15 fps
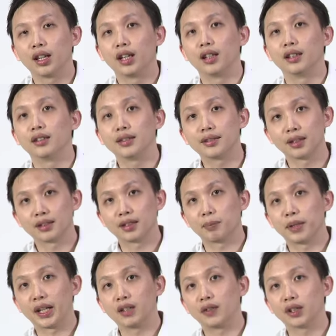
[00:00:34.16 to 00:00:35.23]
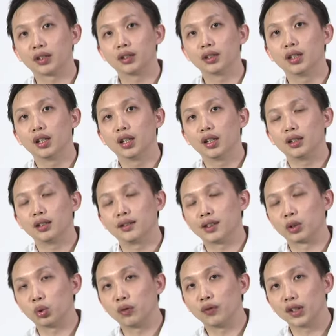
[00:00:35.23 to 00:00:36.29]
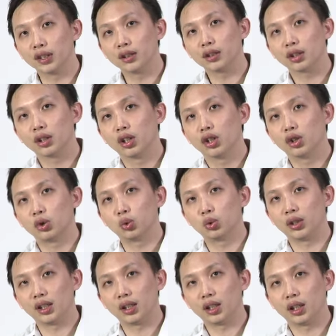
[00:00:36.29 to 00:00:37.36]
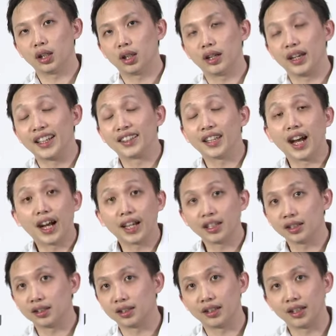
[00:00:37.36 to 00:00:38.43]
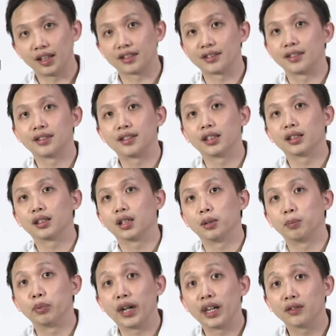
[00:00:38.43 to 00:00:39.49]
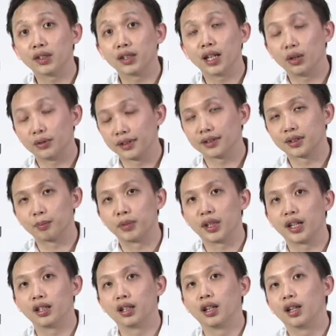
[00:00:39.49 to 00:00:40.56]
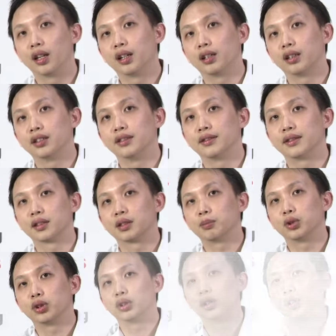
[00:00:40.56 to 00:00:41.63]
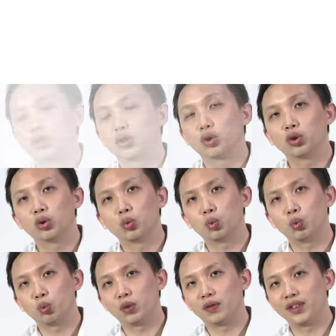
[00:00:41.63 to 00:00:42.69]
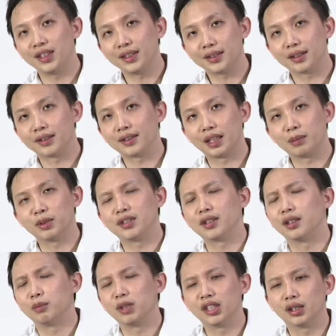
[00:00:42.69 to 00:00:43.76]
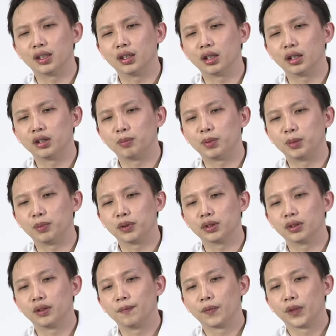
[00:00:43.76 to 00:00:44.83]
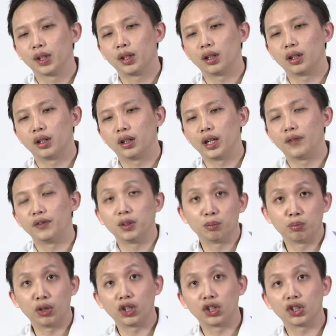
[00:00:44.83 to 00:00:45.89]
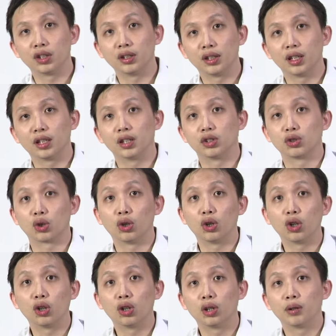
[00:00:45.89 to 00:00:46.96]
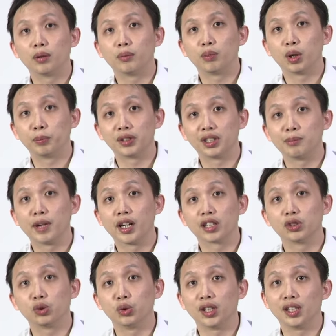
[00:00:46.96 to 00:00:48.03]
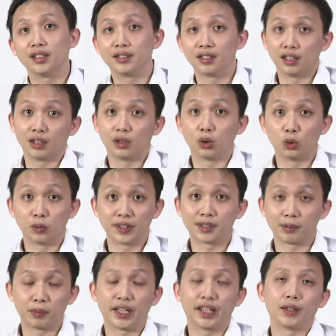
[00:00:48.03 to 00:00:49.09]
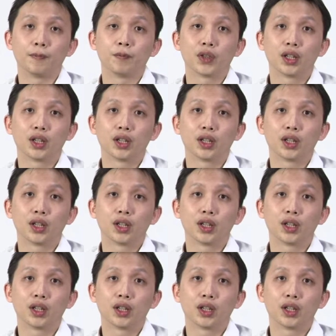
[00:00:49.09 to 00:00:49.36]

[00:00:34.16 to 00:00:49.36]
And this supply figure is equivalent to the entire existing private housing supply in Singapore. So with these statements in the media, a lot of people have the impression that Johor property market today is in an oversupply.